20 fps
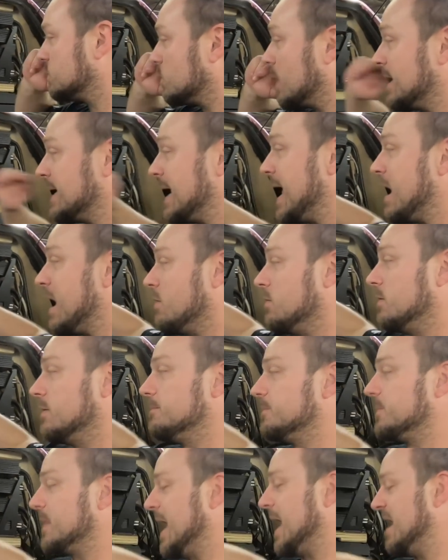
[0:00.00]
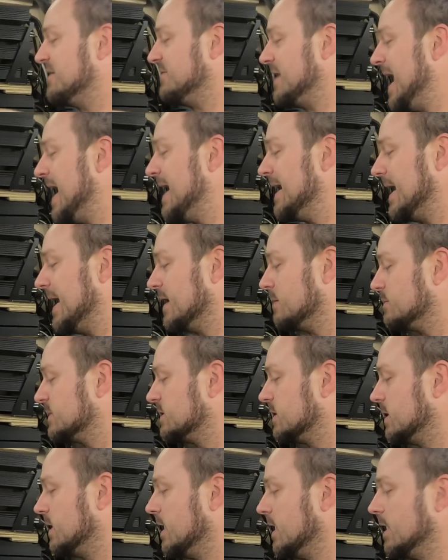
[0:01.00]
is right now I have 8
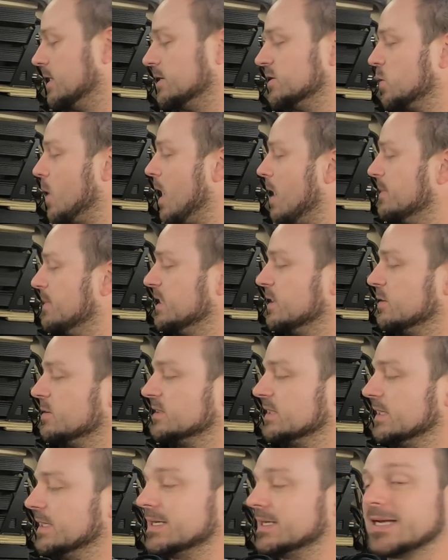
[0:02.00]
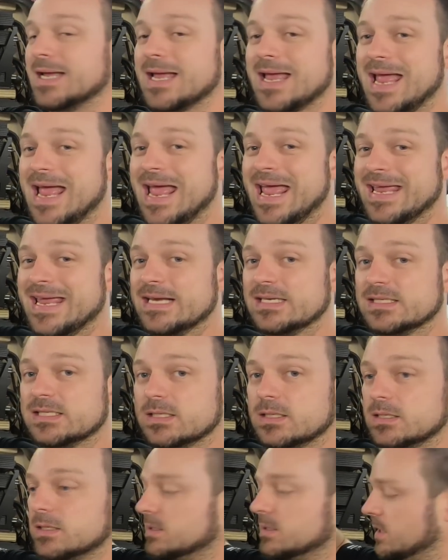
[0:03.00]
amps. So I'll be using 8
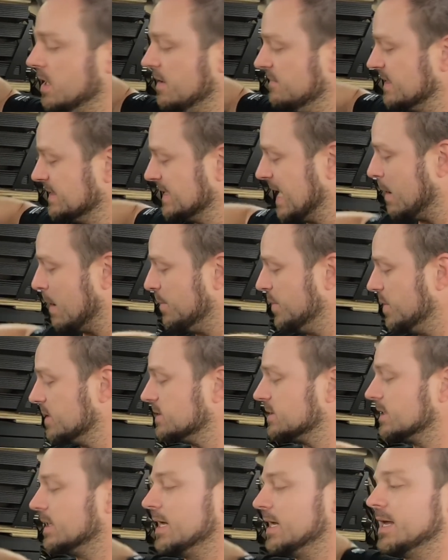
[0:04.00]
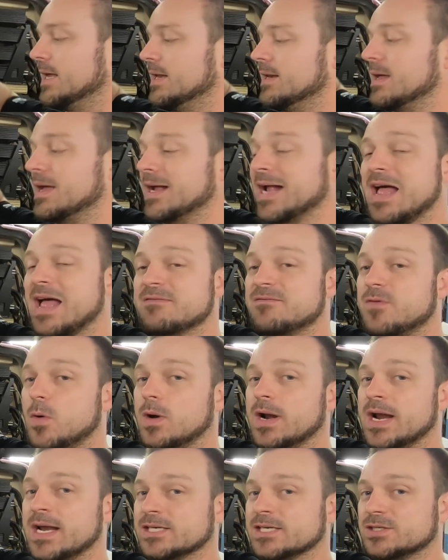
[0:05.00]
of these outputs. Now I got
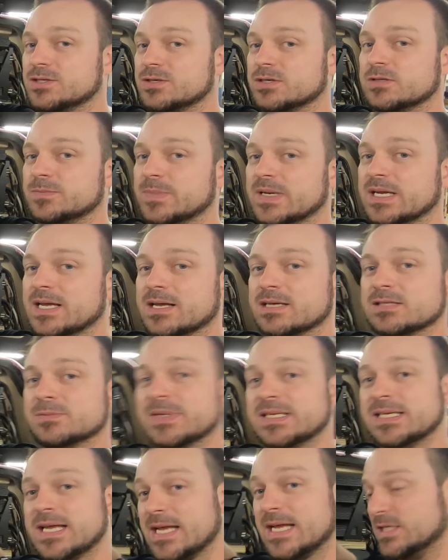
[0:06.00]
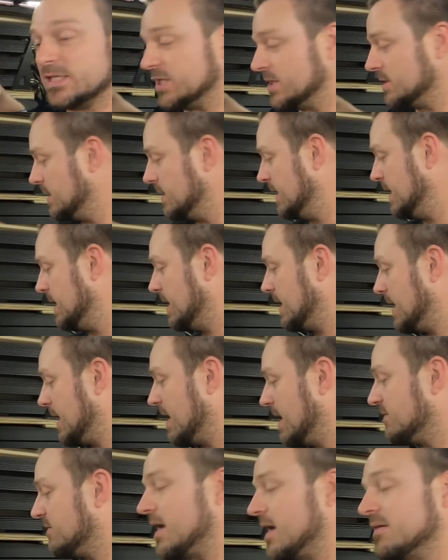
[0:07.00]
4 extras because potentially,
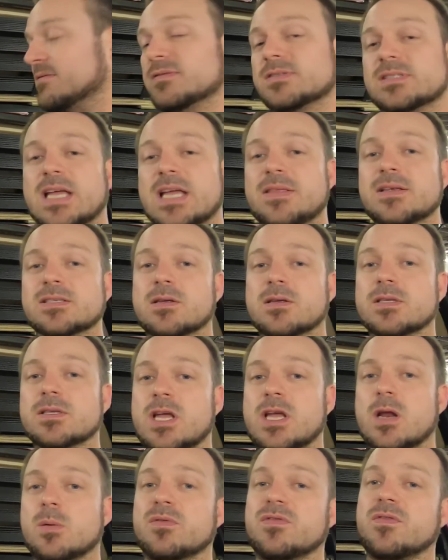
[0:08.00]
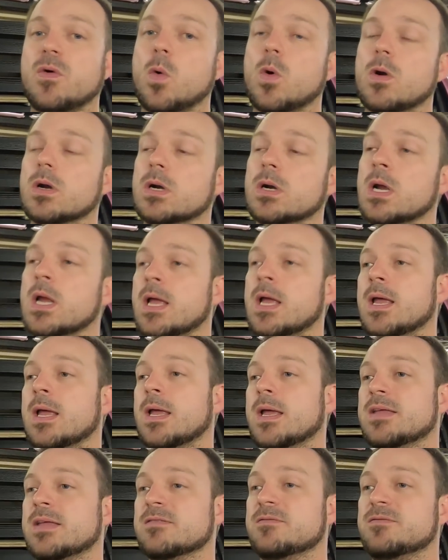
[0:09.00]
and I've said this on the channel before,
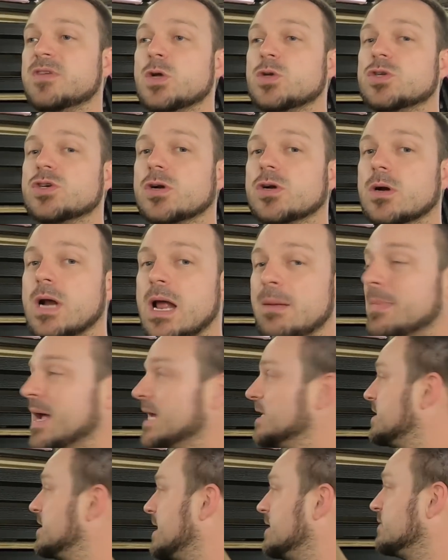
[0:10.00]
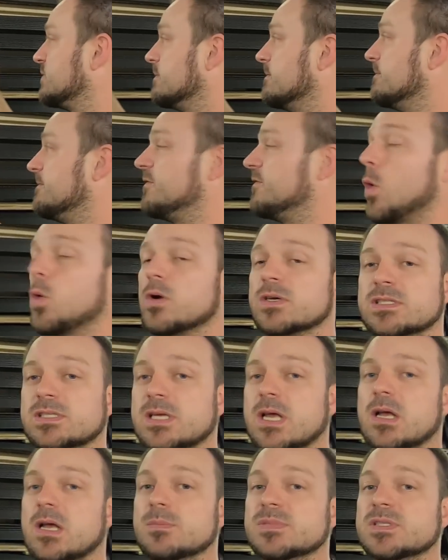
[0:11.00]
in the future I might change from 4
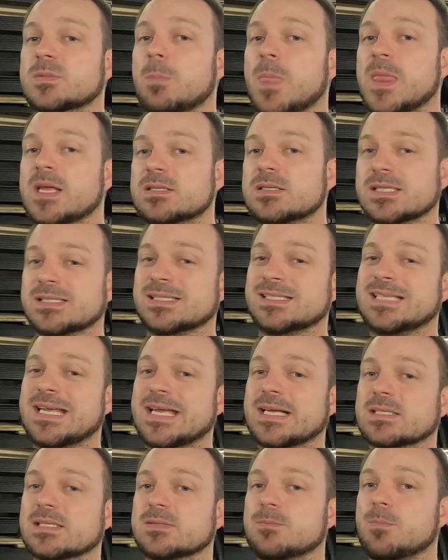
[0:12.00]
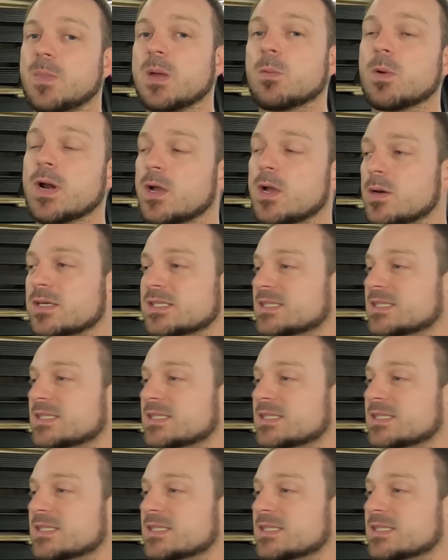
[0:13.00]
subs to 6. And when I go to